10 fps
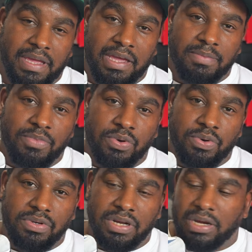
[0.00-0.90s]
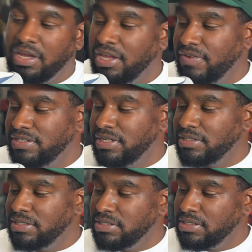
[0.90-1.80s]
getting more 990
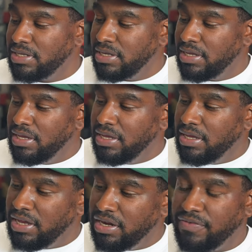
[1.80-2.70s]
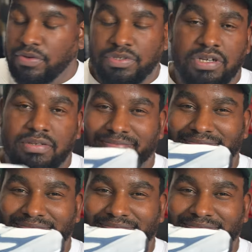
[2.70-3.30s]
V6s in the future.